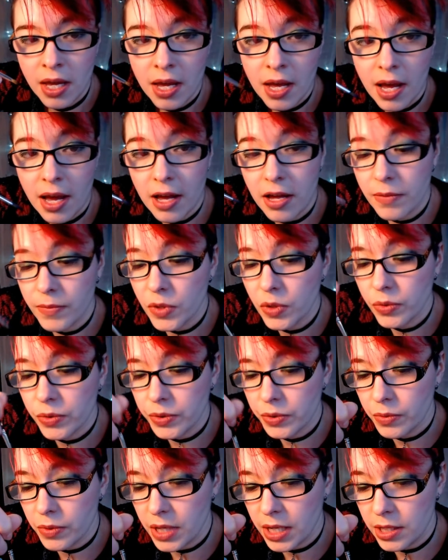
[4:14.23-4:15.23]
Um, you also
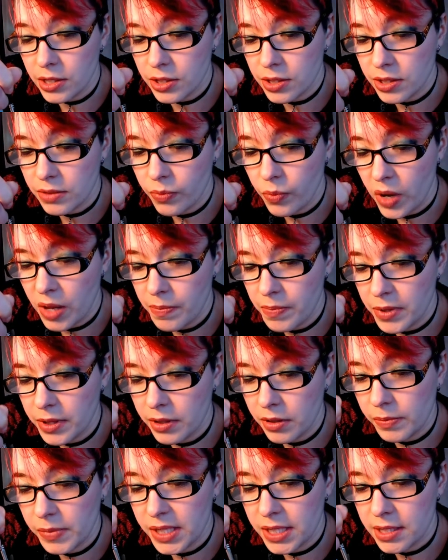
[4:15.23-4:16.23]
want to just wipe a little
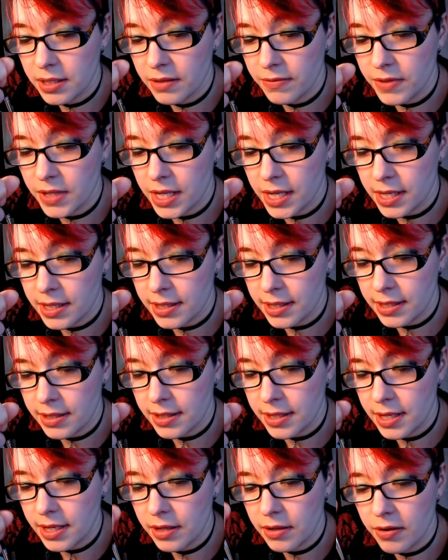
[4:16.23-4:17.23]
bit of the excess
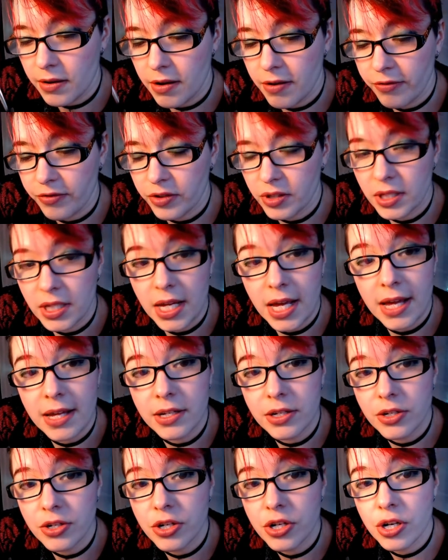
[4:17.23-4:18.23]
ink off on the
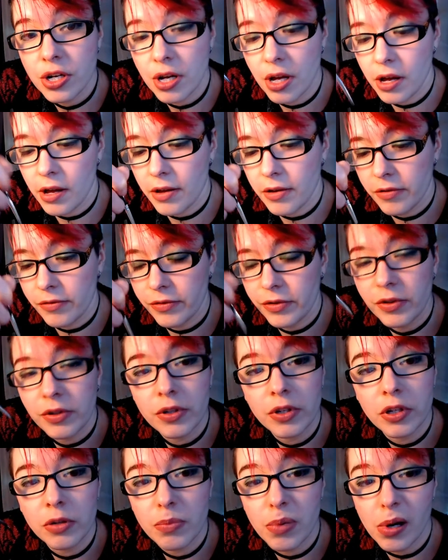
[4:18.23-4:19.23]
edge of
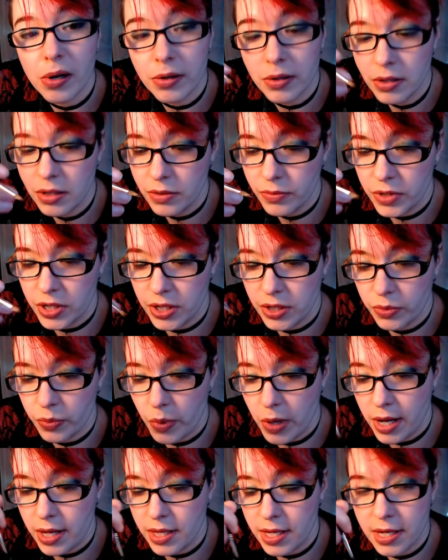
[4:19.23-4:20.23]
your bottle, which is
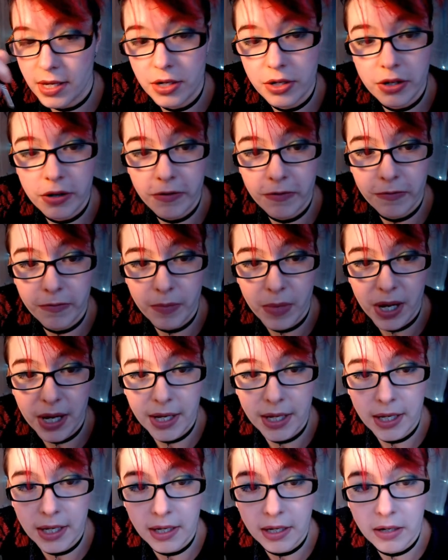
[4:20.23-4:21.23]
why the edge of my
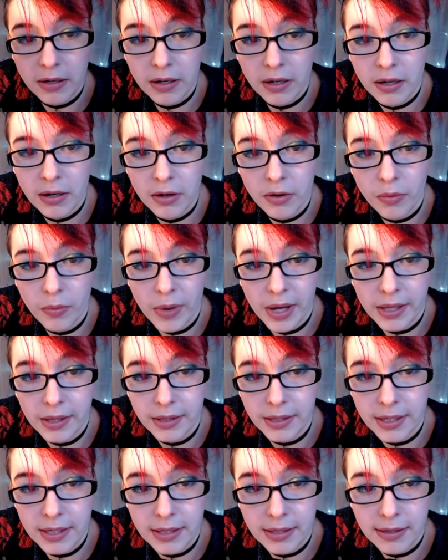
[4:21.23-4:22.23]
ink well
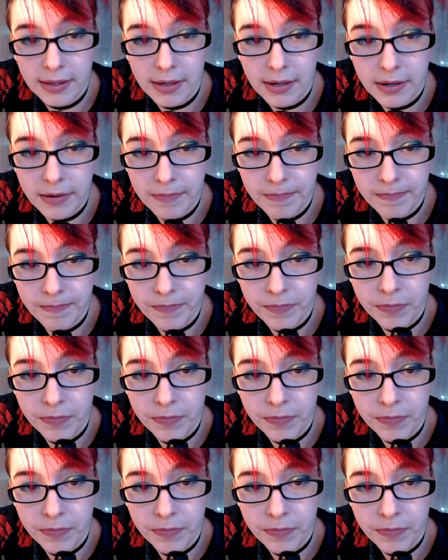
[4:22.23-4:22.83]
is um,